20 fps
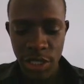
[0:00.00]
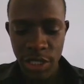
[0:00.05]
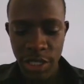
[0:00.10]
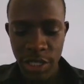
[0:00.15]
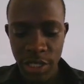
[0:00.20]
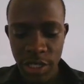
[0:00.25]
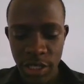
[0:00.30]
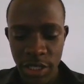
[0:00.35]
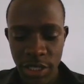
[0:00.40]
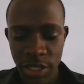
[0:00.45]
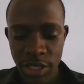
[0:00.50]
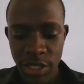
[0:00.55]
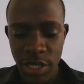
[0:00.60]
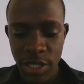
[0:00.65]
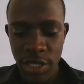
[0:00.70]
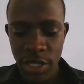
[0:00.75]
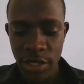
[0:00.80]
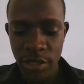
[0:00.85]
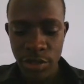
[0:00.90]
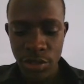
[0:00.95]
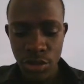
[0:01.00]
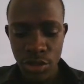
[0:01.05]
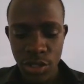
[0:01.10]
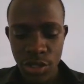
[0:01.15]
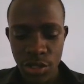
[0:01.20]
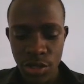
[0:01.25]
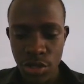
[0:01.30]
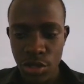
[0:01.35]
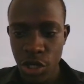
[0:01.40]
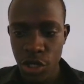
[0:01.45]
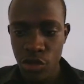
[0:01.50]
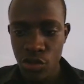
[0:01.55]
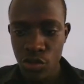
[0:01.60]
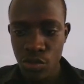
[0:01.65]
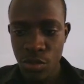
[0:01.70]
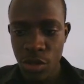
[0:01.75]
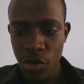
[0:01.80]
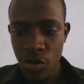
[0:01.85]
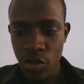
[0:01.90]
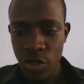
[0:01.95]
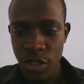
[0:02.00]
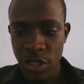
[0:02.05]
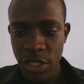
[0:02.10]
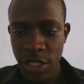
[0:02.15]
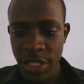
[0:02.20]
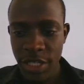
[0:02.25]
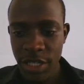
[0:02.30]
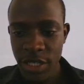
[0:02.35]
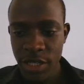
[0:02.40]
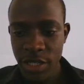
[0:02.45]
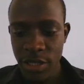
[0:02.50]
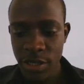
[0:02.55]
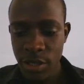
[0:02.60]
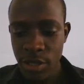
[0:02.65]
click so this is going to be on click